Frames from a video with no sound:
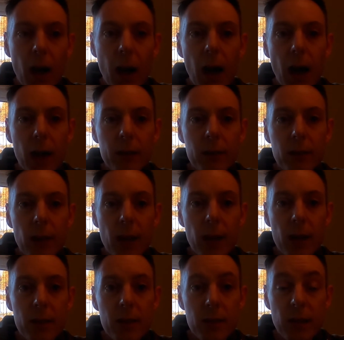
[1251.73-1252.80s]

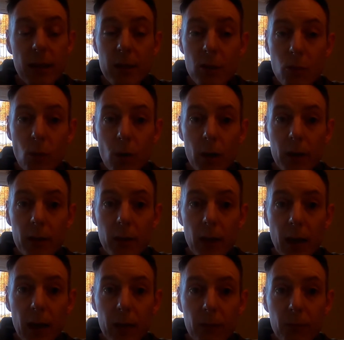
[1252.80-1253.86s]
and stage 1
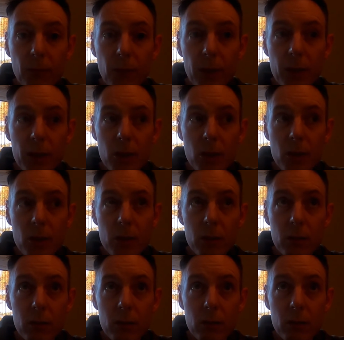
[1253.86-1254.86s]
I finished